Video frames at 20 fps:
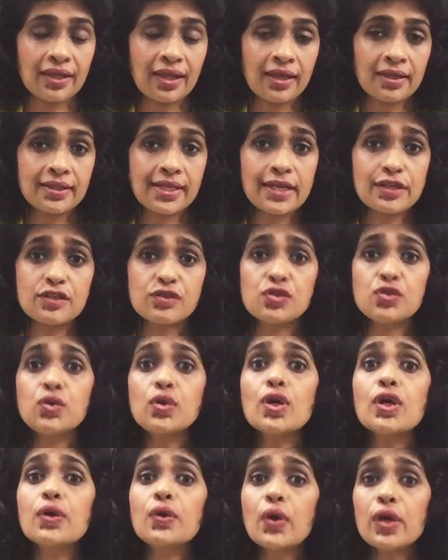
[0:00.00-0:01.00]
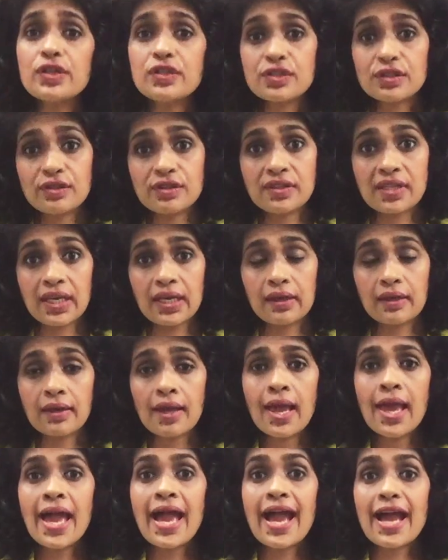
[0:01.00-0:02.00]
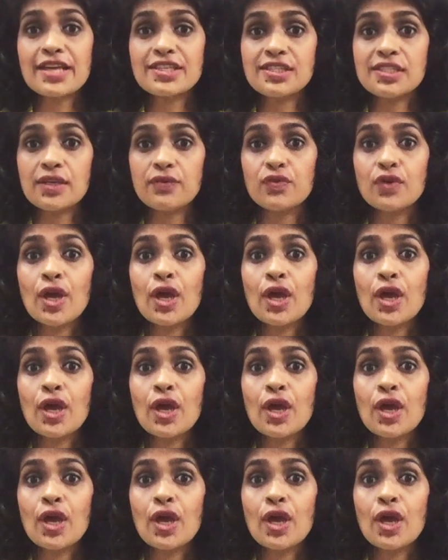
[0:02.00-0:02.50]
That is, you're going to think as if